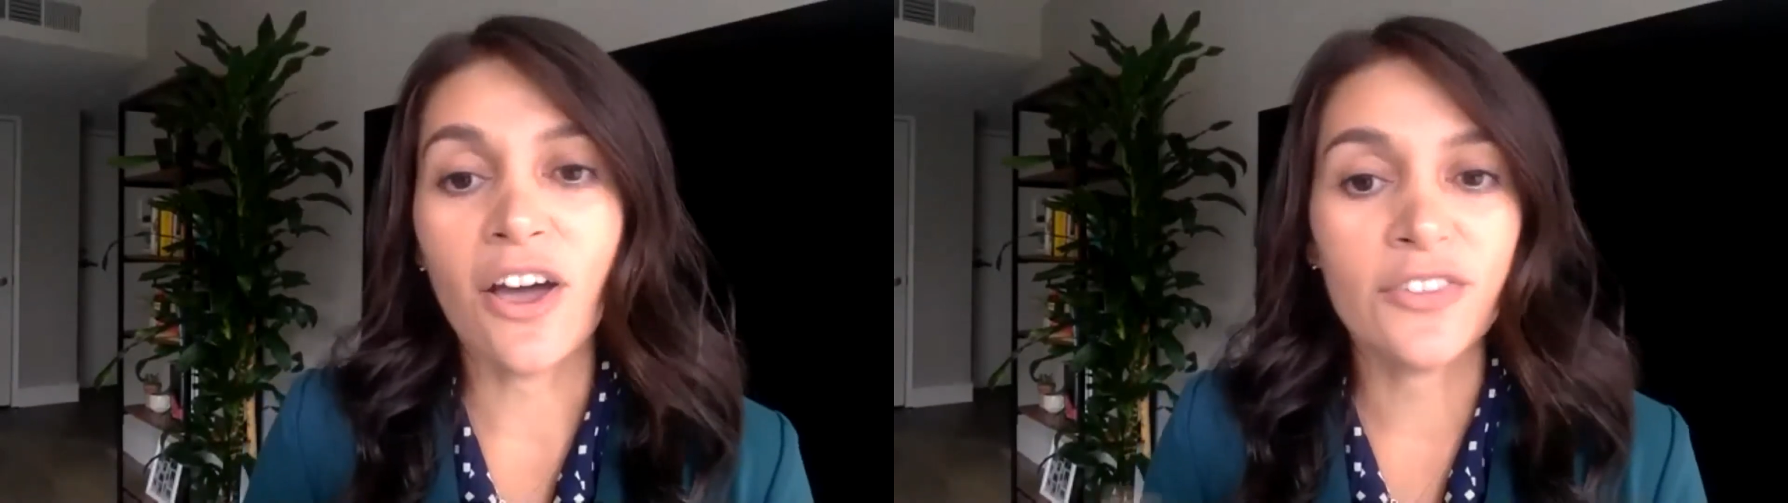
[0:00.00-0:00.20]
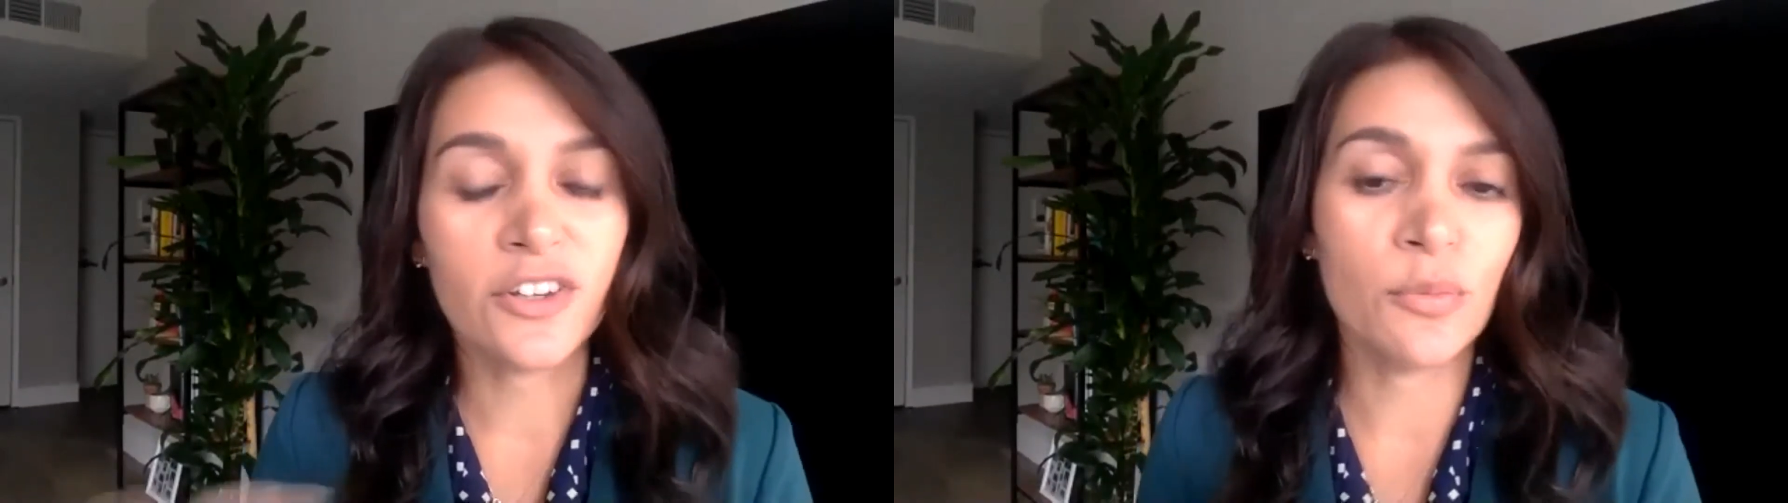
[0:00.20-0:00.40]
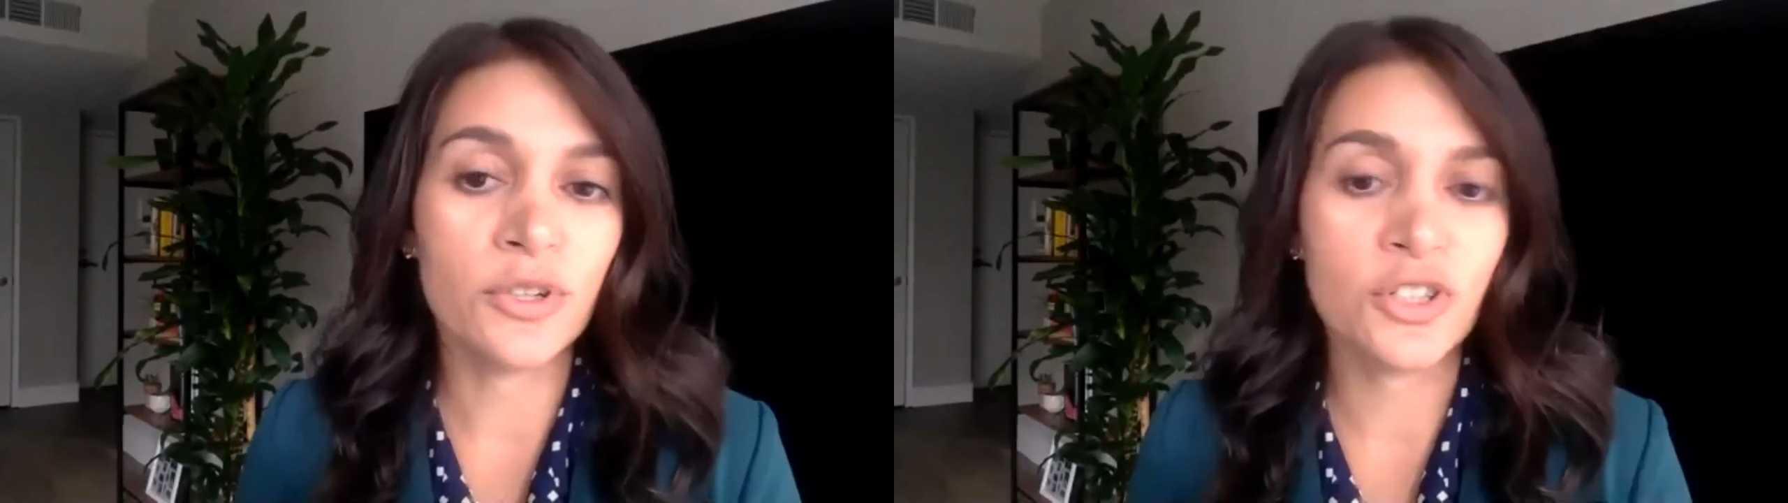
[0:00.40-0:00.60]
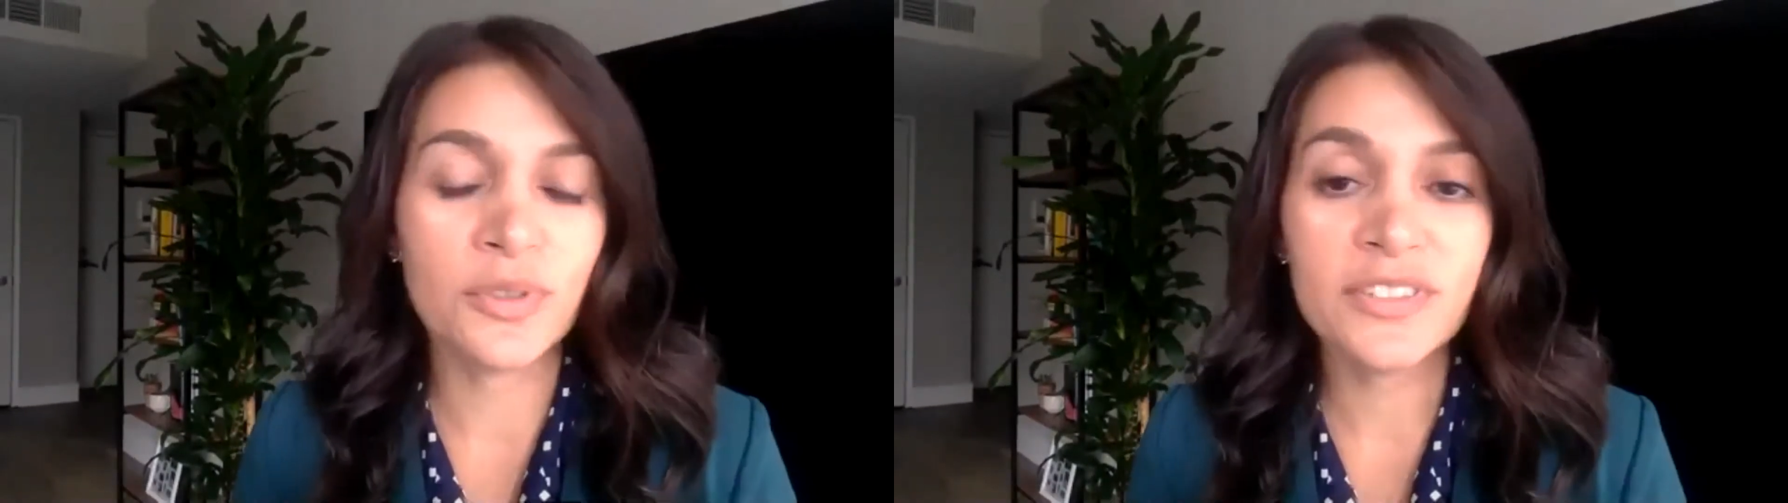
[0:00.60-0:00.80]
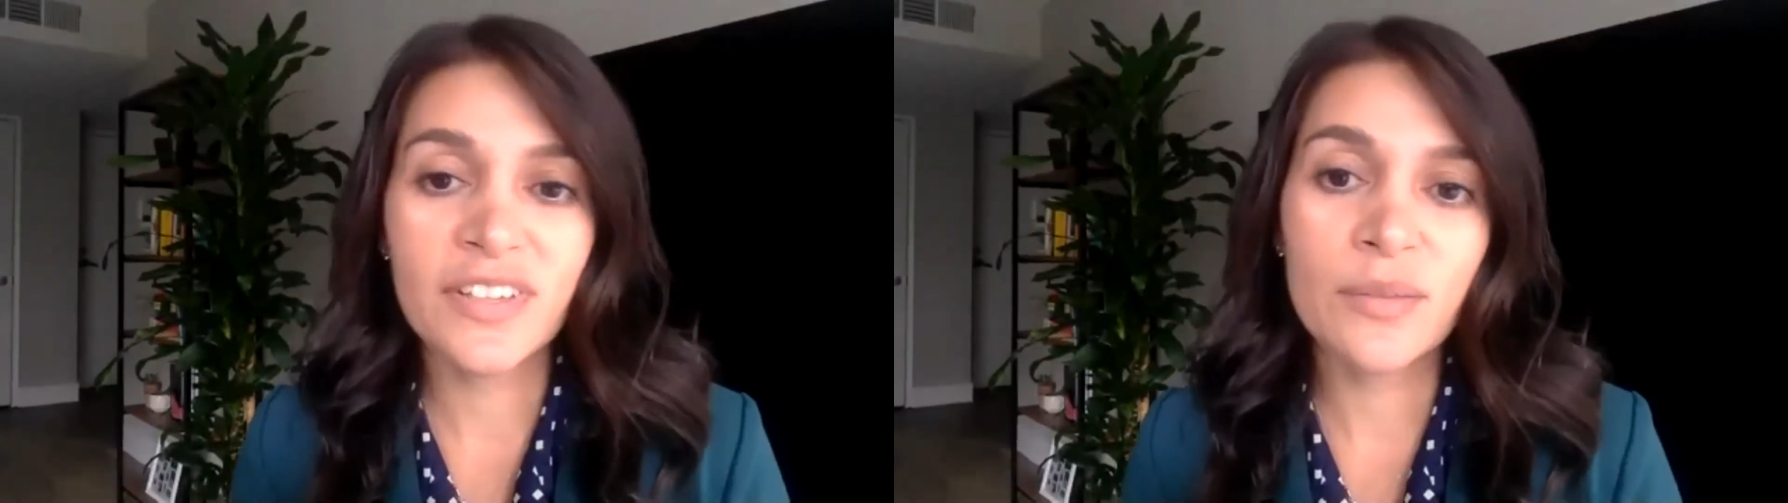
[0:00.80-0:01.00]
on the commercial
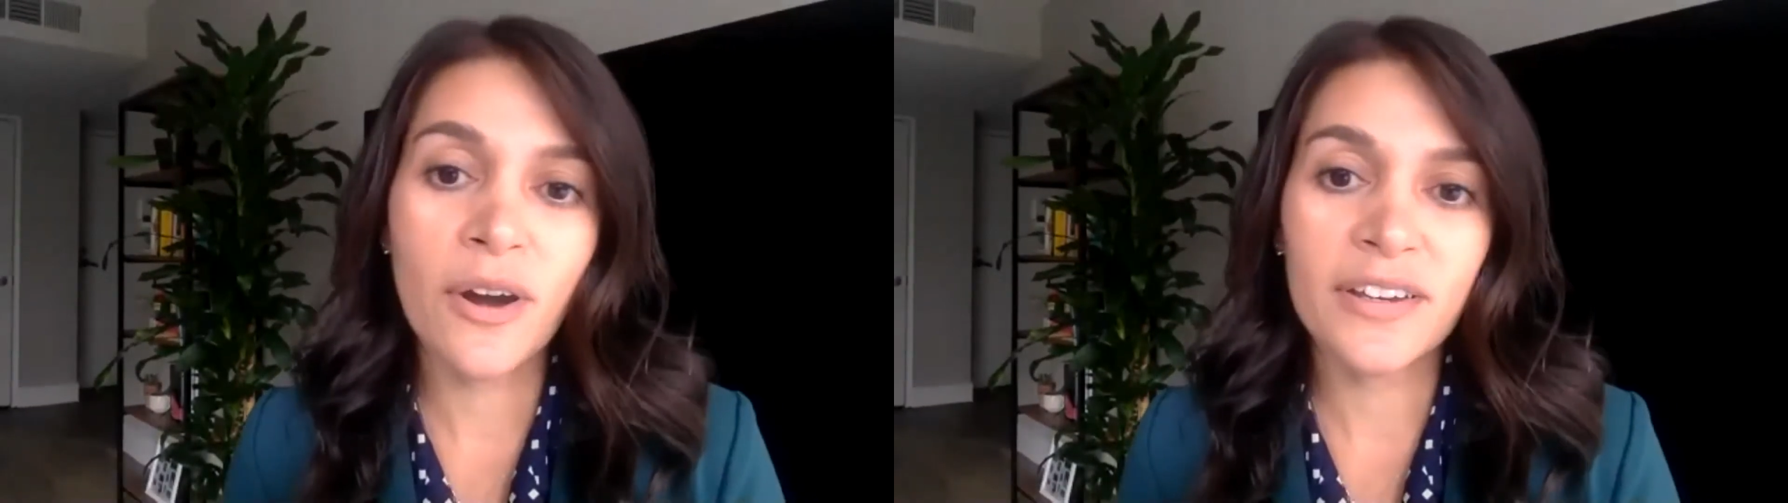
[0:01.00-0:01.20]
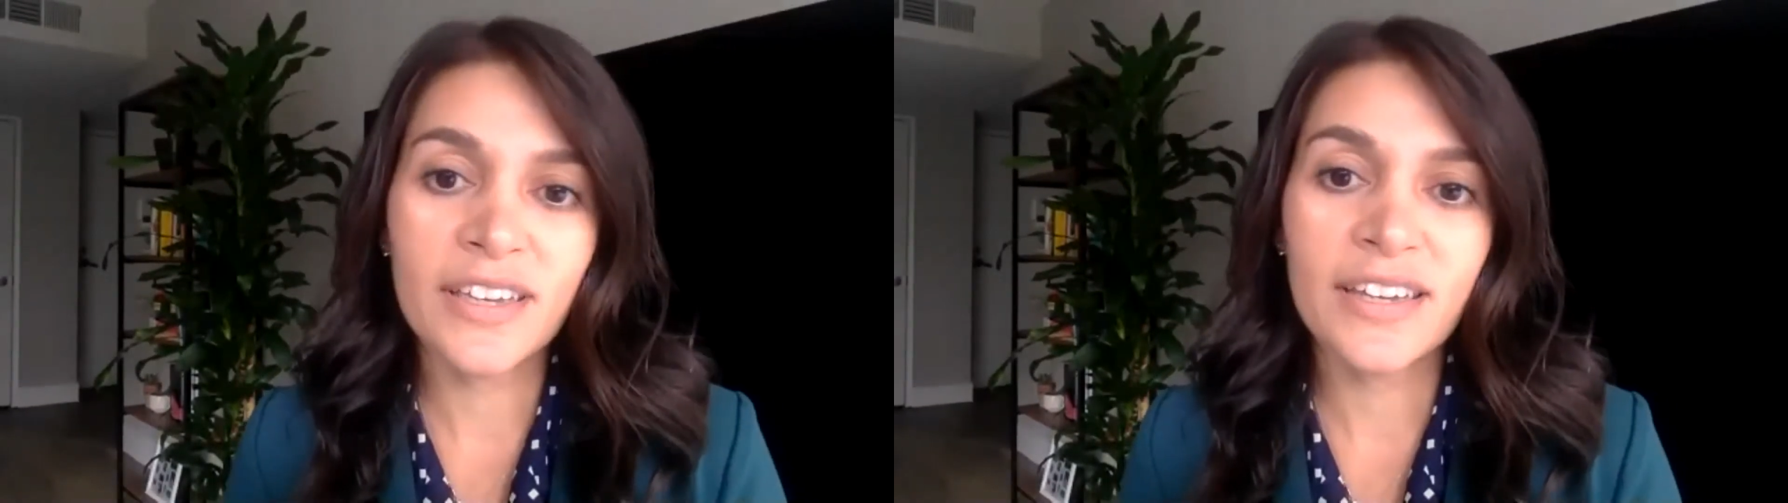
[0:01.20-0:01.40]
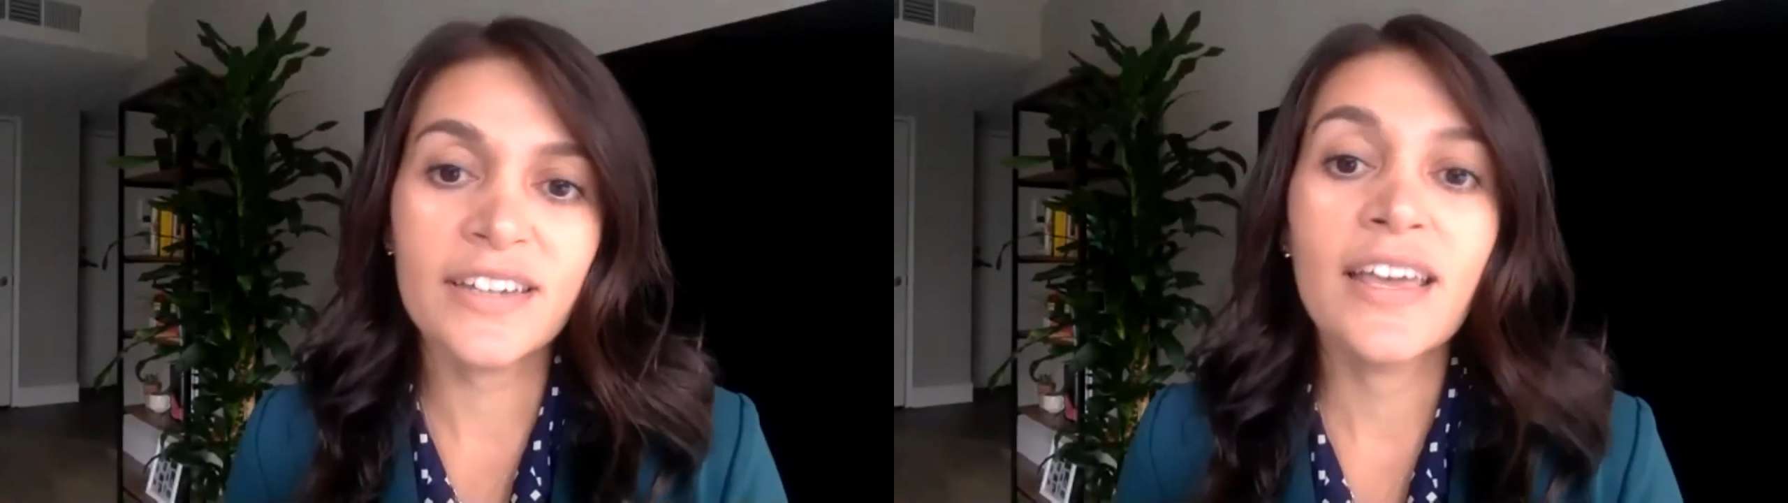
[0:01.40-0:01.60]
real estate market.